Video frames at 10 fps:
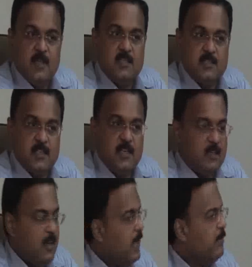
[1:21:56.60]
Strict
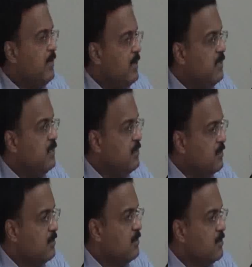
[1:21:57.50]
liability.
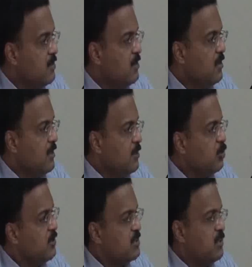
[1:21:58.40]

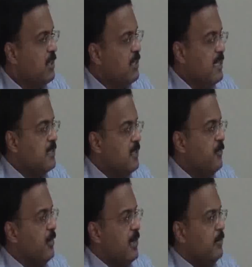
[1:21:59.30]
So strict has a
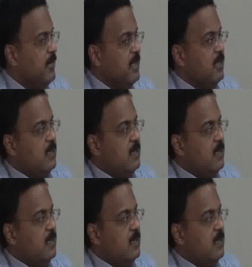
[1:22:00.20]
different meaning in